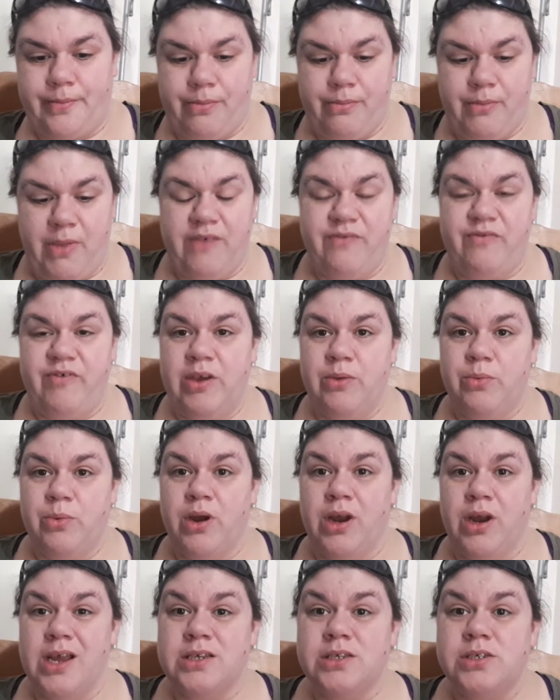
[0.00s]
My feet
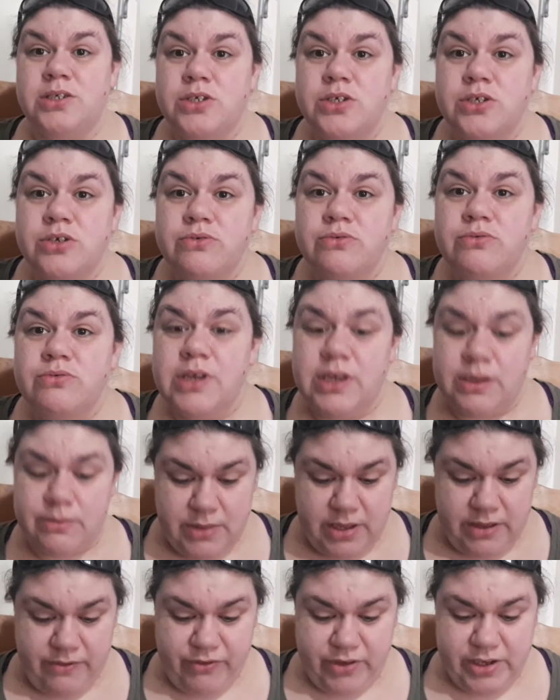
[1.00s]
were
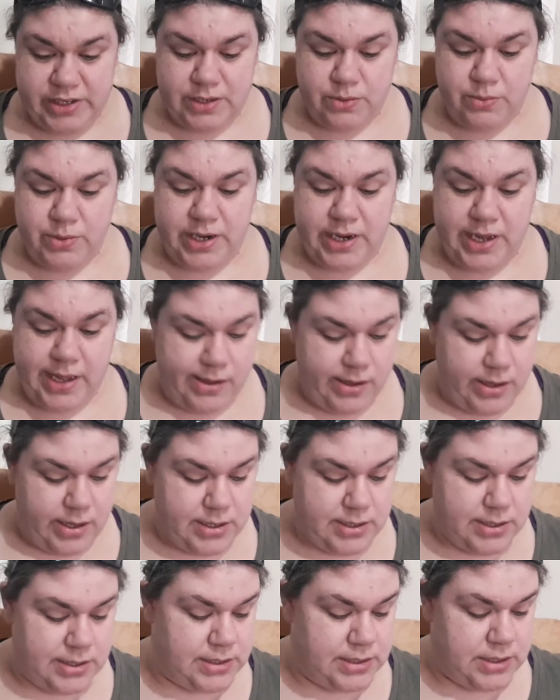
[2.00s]
extremely freezing one day
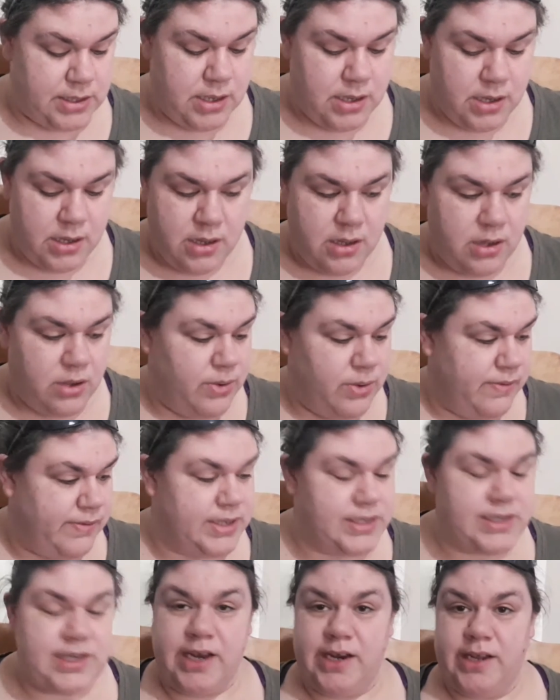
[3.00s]
because we've
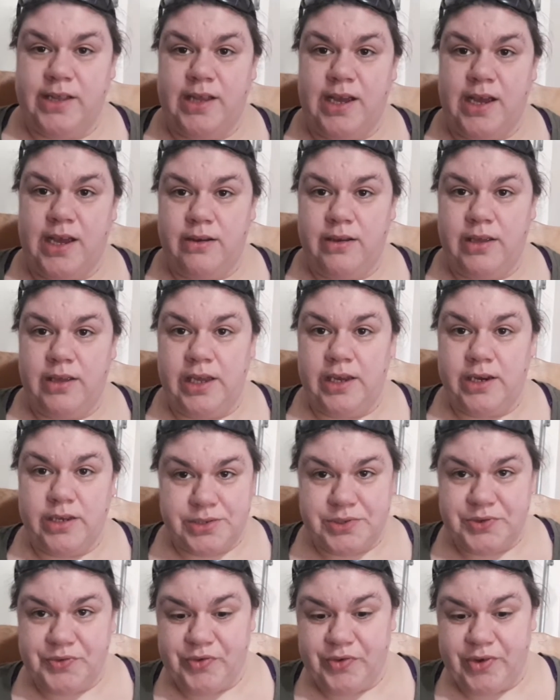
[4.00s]
decided that heat
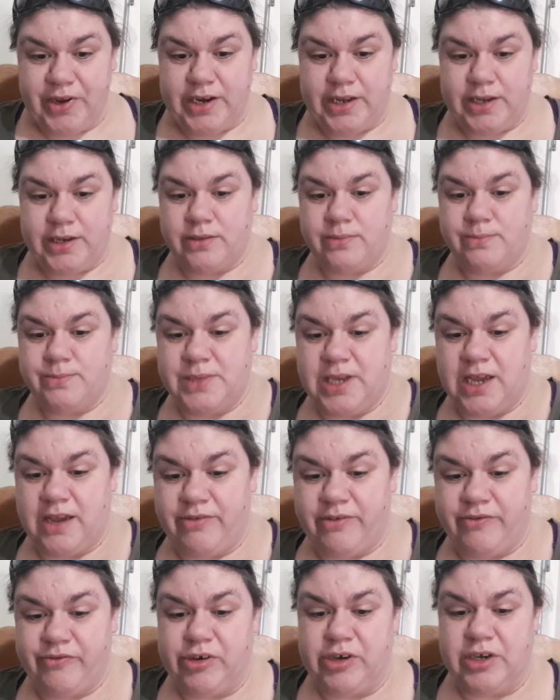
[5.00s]
is overrated to have
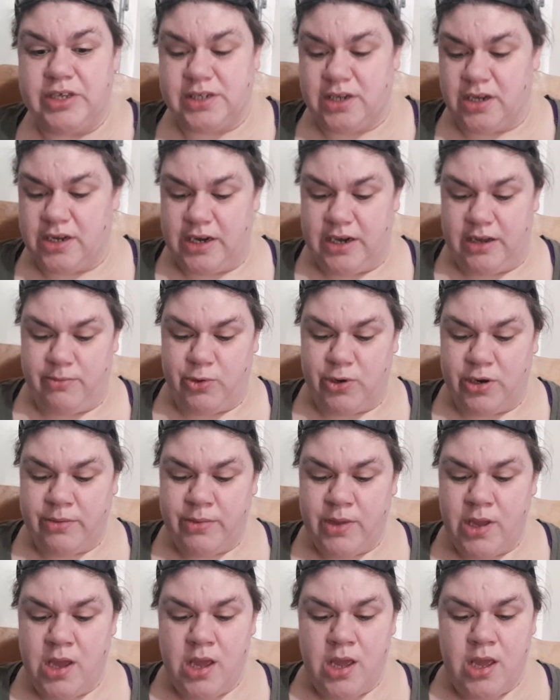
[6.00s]
the furnace on anymore.
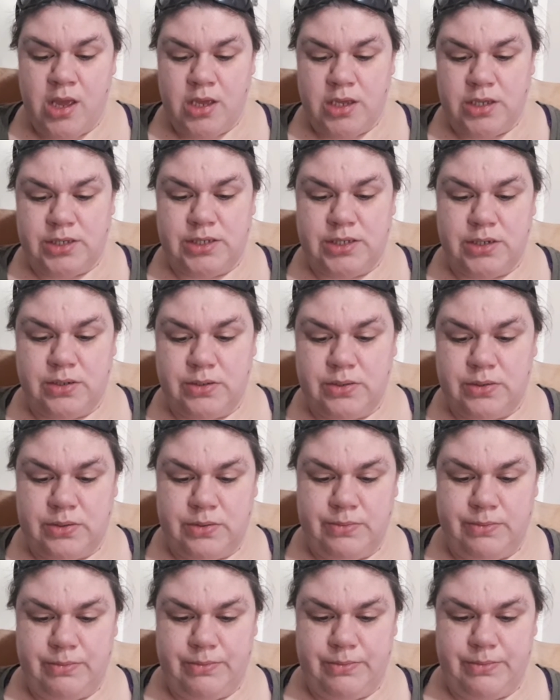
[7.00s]

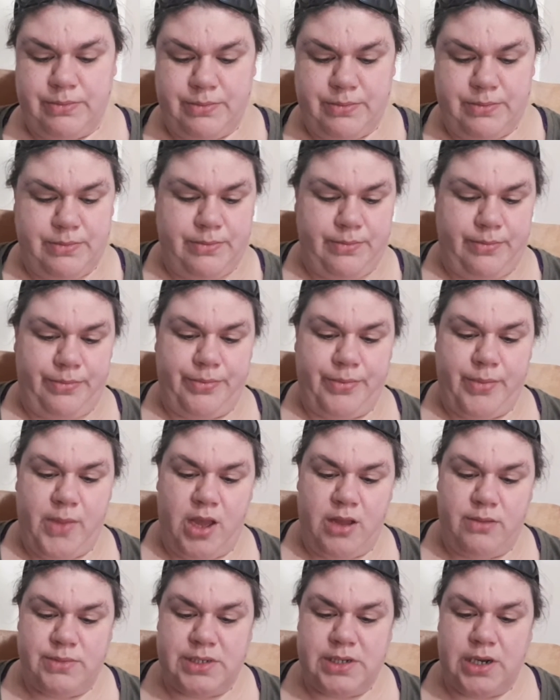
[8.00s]
So
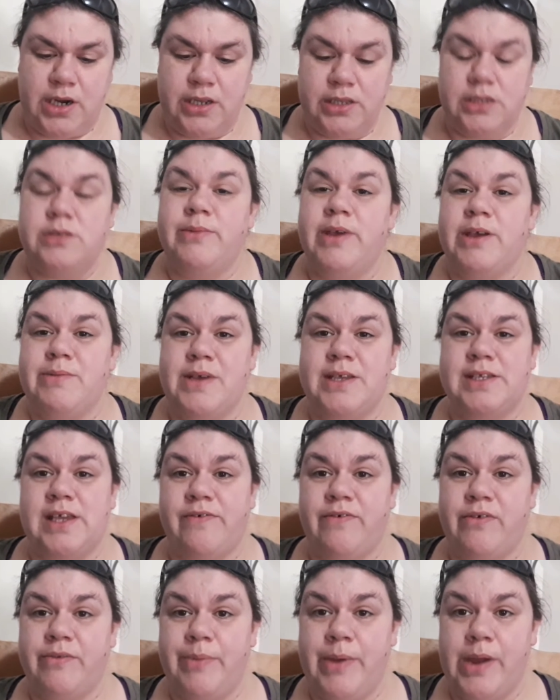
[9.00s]
I'm starting to make
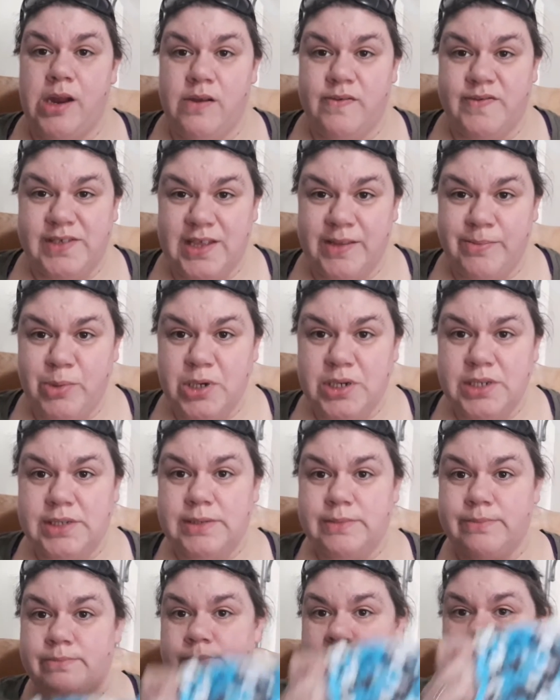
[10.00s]
myself a pair of
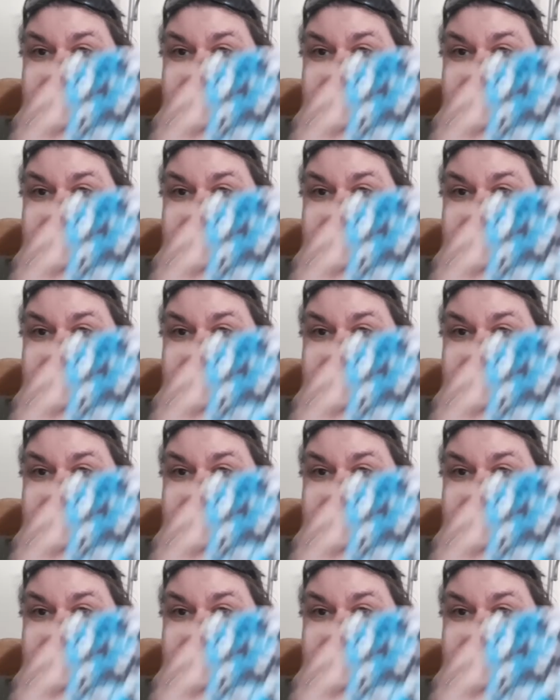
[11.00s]
slippers.